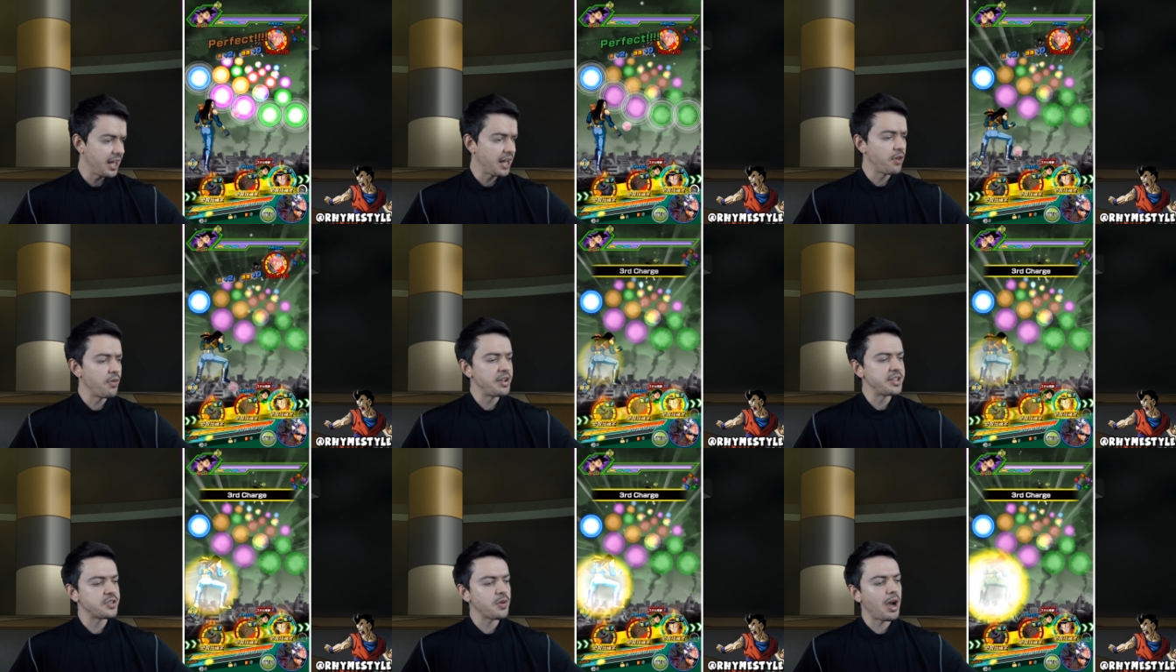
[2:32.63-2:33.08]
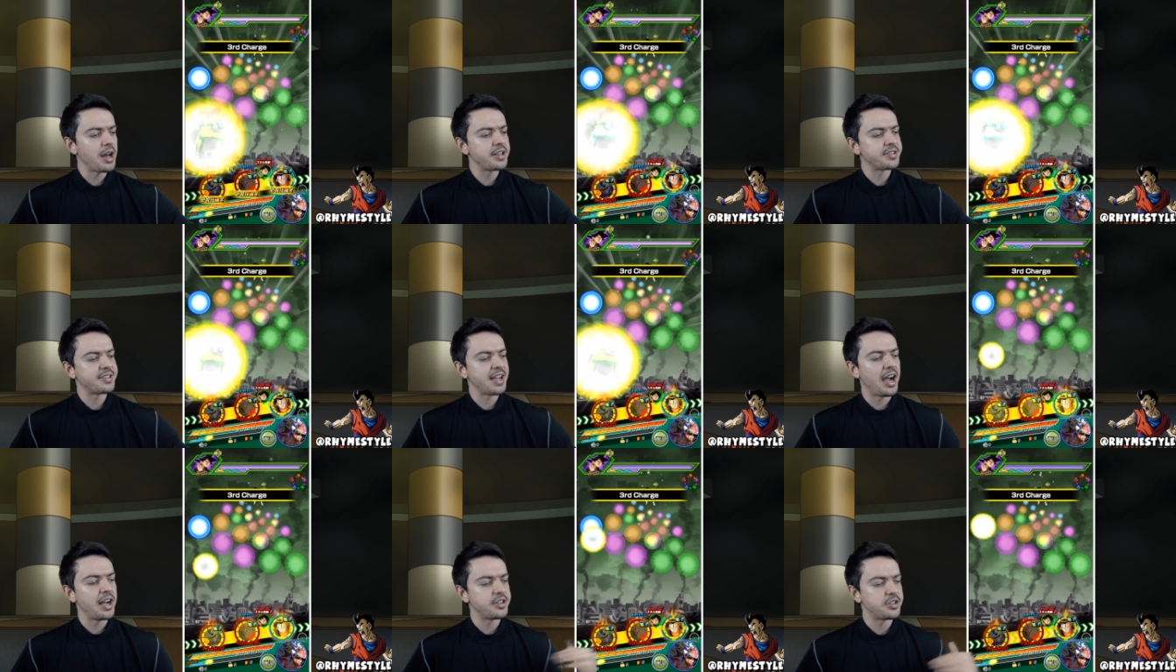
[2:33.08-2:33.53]
Now the reason why I
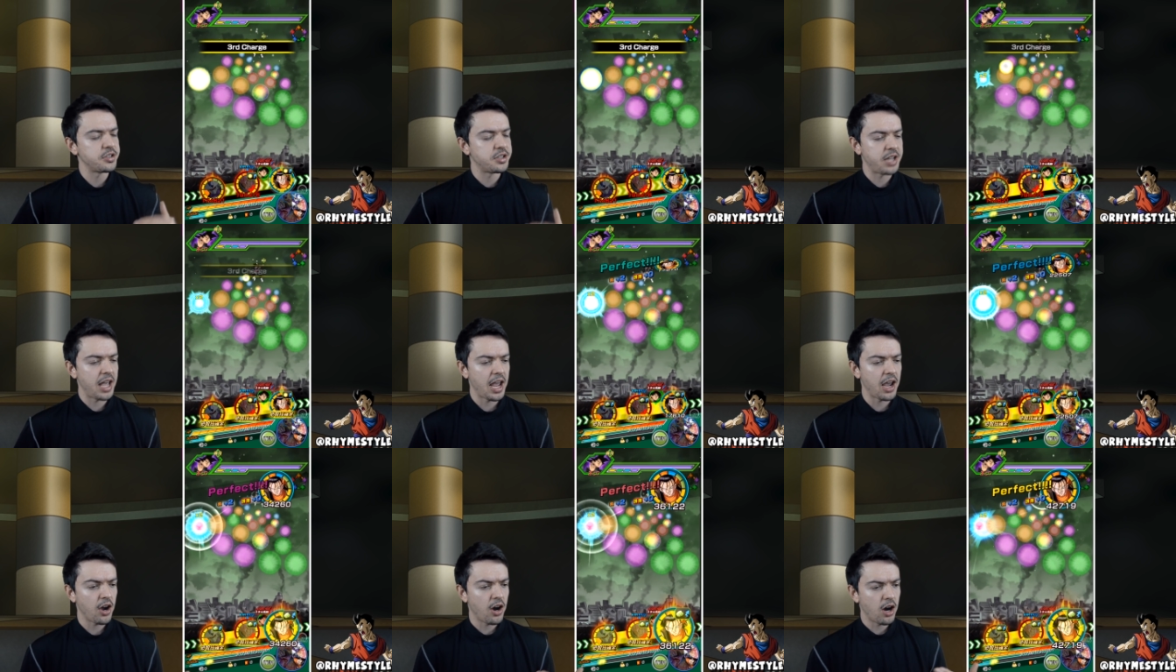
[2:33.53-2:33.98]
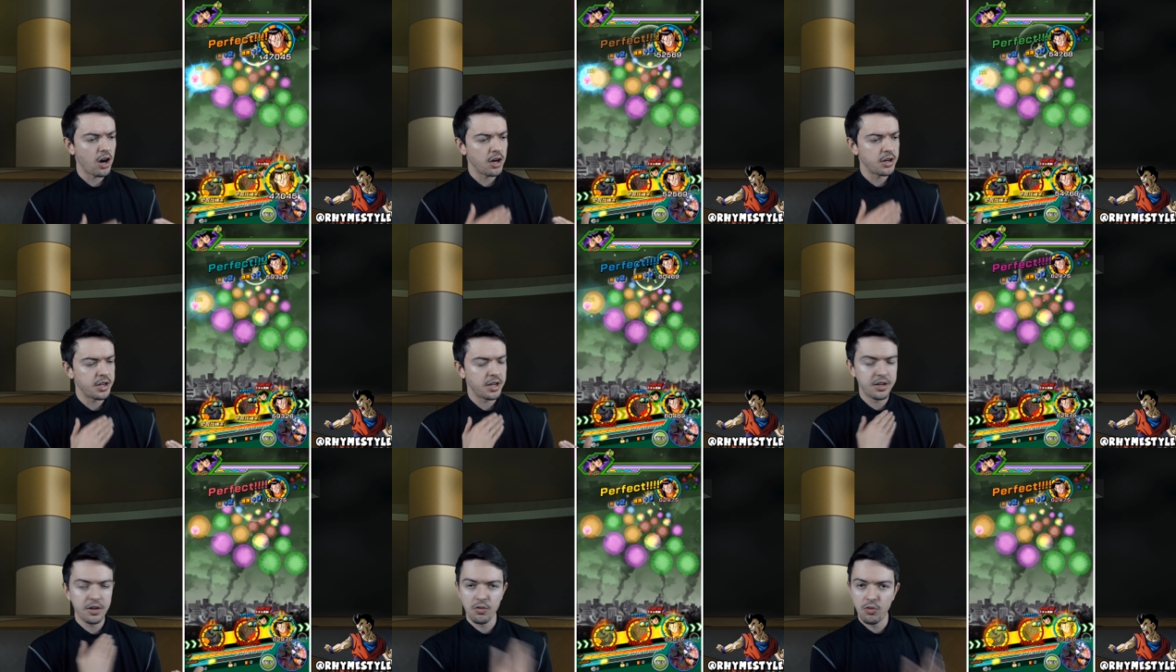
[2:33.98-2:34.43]
decided to take
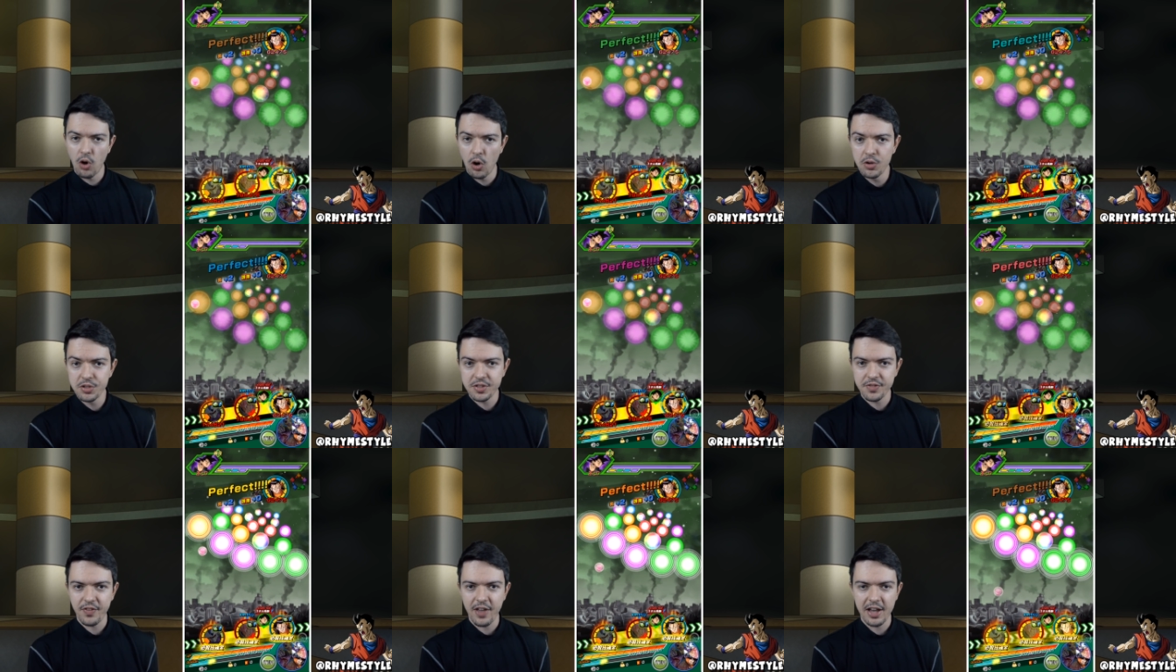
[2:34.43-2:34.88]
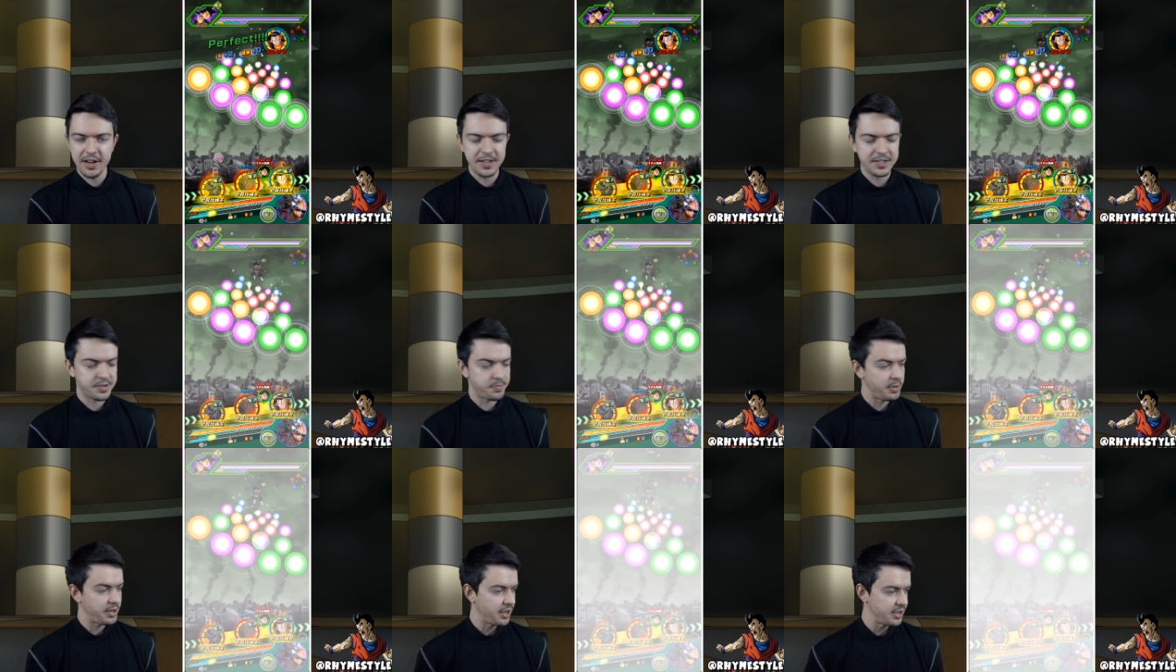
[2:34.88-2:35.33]
on the Rose event
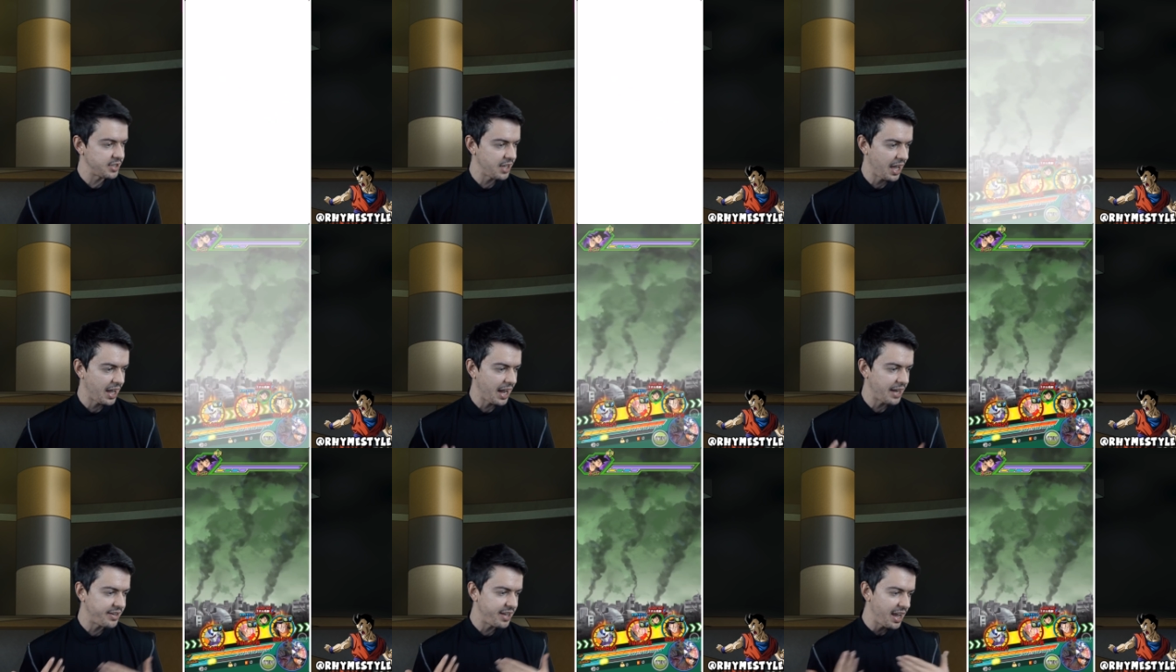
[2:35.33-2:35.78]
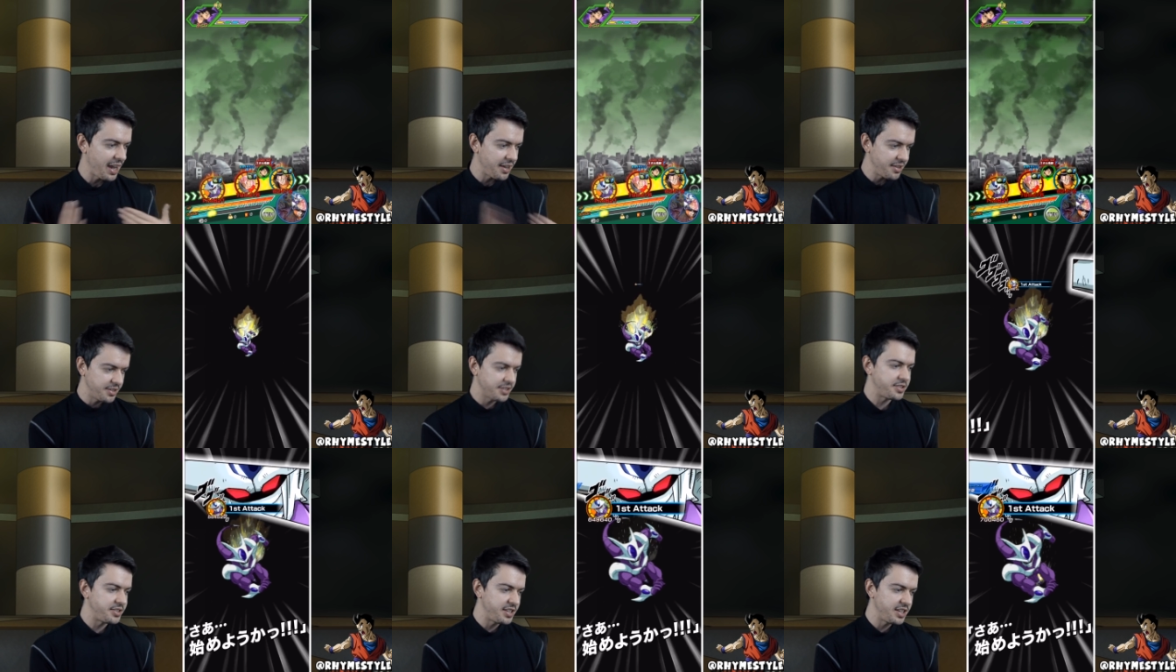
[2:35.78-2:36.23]
is because had I
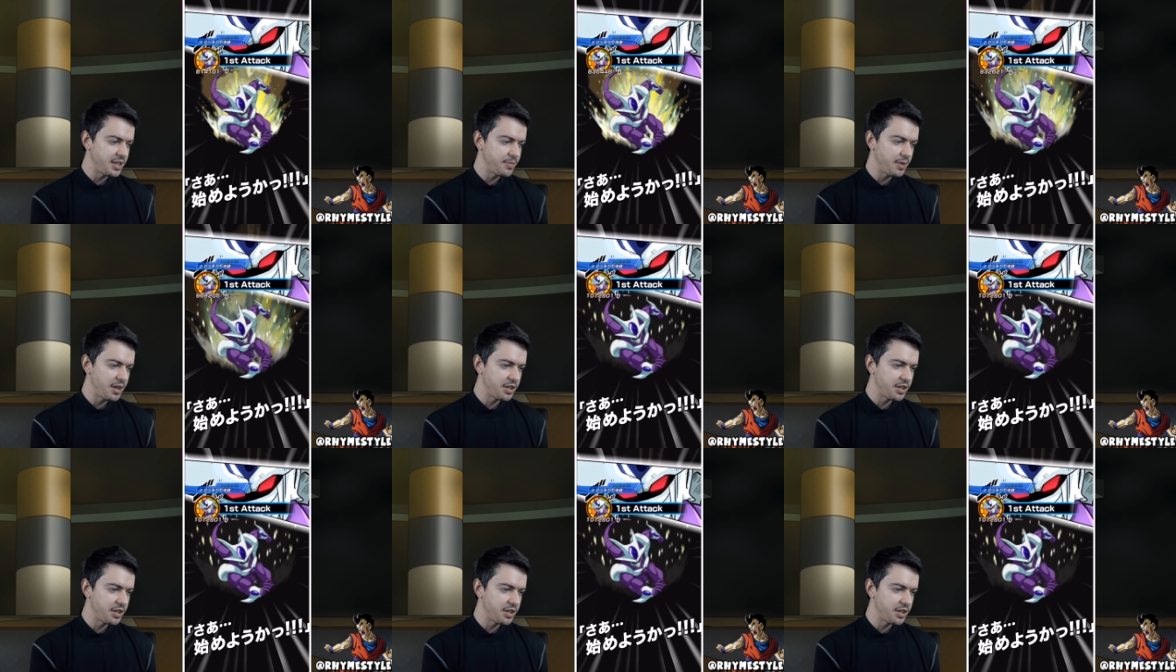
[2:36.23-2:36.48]
taken this team